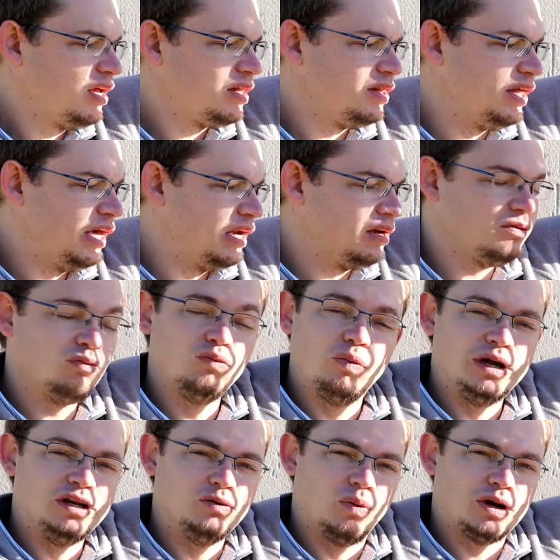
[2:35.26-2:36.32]
Then
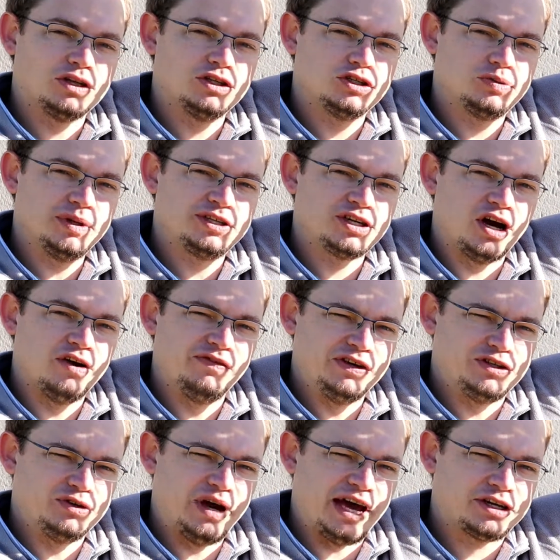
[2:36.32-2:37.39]
when you want to switch over
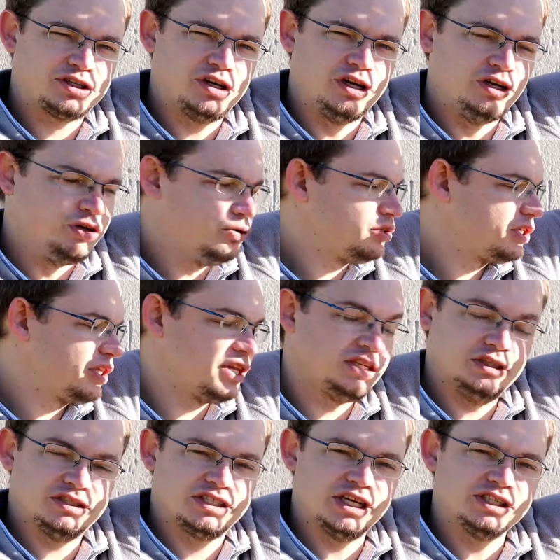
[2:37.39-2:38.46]
to actually using the
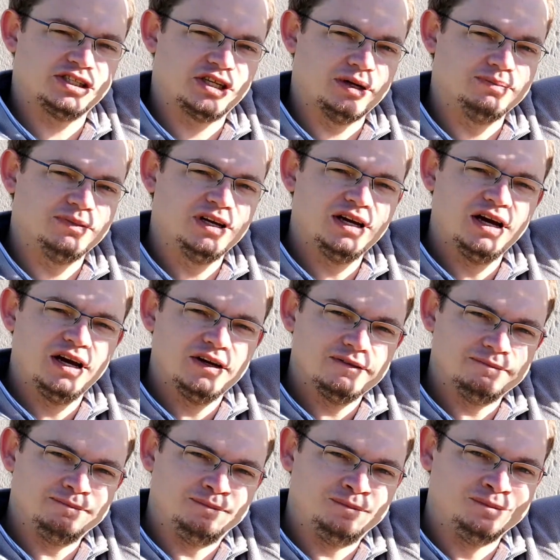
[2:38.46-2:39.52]
system
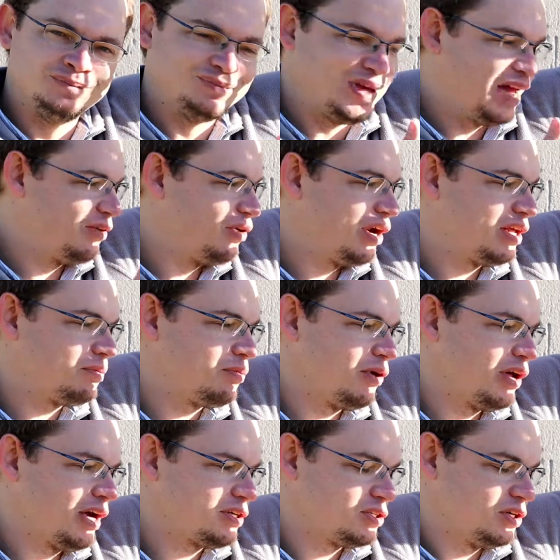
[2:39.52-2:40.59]
and running
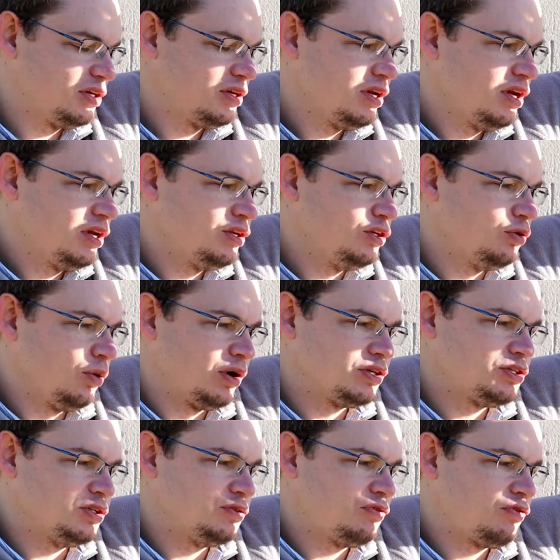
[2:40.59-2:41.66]
production, you want
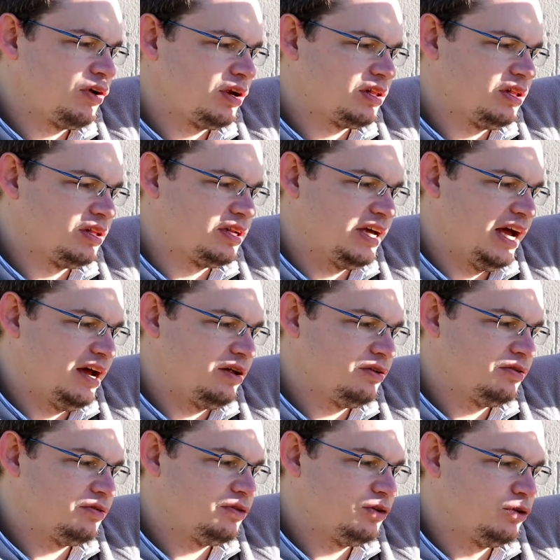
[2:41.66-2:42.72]
to throttle down
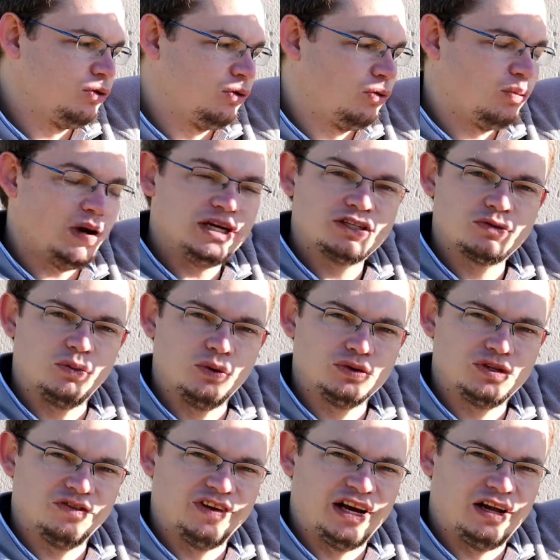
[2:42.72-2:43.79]
your
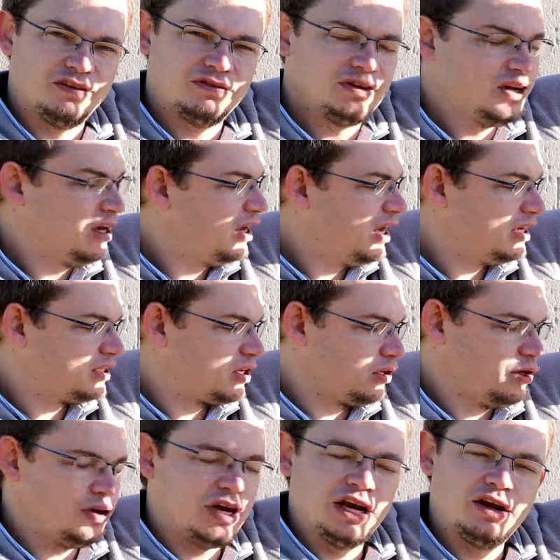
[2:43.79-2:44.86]
wastewater valve until
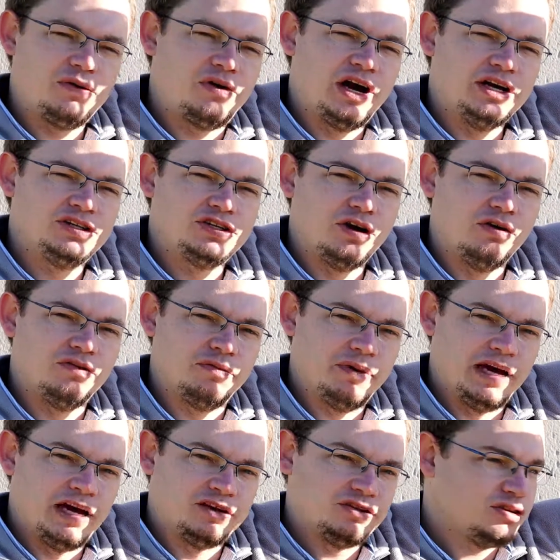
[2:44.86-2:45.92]
you get a ratio of
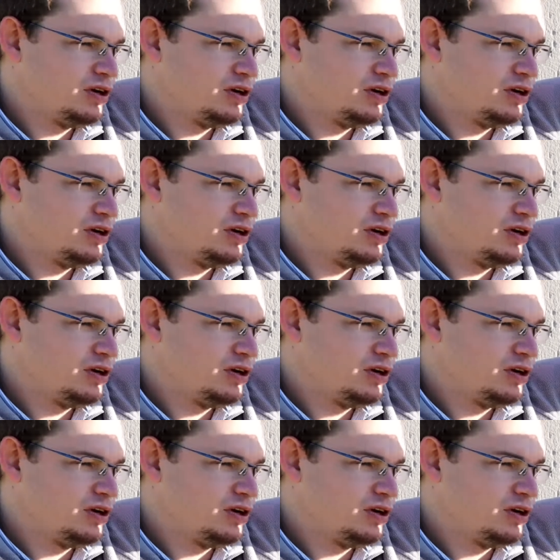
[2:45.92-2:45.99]
about